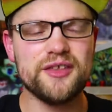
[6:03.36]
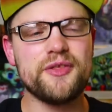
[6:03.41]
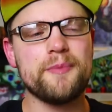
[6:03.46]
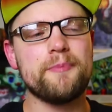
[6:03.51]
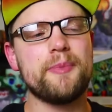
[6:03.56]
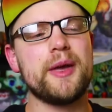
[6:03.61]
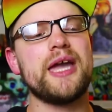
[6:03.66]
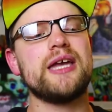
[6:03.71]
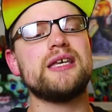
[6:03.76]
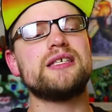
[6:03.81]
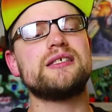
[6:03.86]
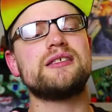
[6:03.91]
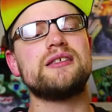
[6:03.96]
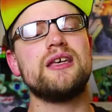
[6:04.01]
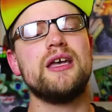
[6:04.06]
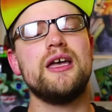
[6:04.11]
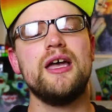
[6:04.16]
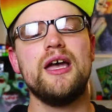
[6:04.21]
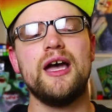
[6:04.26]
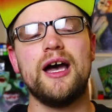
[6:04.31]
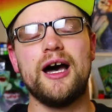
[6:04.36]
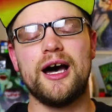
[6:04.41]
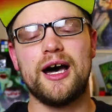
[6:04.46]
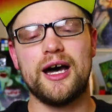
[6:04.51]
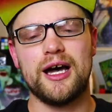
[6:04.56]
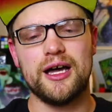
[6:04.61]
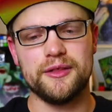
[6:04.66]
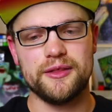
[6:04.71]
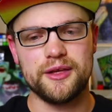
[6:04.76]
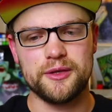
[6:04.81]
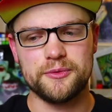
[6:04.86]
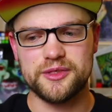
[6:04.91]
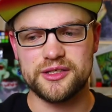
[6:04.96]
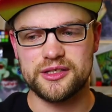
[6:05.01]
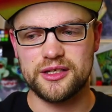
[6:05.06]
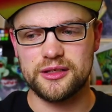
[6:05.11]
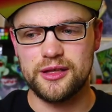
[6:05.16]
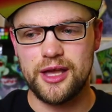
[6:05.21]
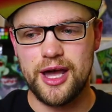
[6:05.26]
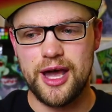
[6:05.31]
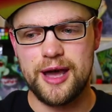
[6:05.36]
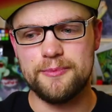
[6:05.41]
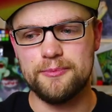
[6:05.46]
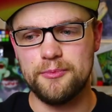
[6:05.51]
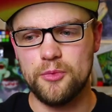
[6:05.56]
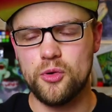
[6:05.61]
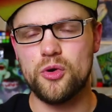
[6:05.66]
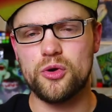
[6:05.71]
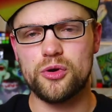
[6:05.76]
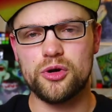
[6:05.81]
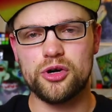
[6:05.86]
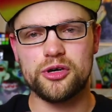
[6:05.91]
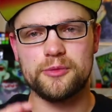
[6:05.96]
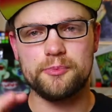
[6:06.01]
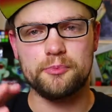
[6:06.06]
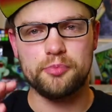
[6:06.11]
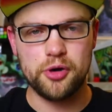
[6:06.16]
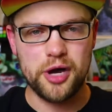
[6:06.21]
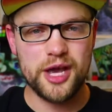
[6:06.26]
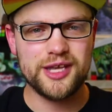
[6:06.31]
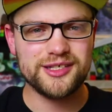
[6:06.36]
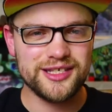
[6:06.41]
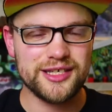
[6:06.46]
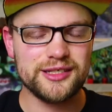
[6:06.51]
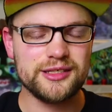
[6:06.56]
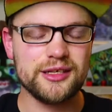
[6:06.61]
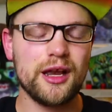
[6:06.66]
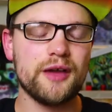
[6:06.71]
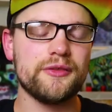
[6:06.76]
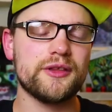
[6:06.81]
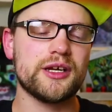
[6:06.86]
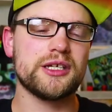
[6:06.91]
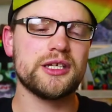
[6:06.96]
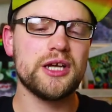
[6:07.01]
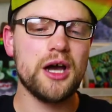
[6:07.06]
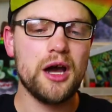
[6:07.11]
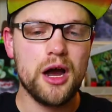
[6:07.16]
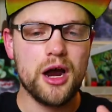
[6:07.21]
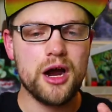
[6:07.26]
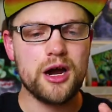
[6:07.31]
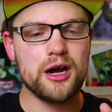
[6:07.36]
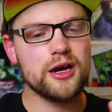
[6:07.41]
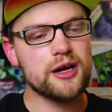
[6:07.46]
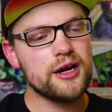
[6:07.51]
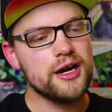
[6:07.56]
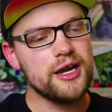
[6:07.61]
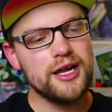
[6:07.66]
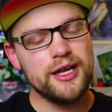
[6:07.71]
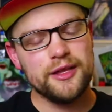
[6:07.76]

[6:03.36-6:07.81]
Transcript: on the bass. There was a lot more processing on the guitar.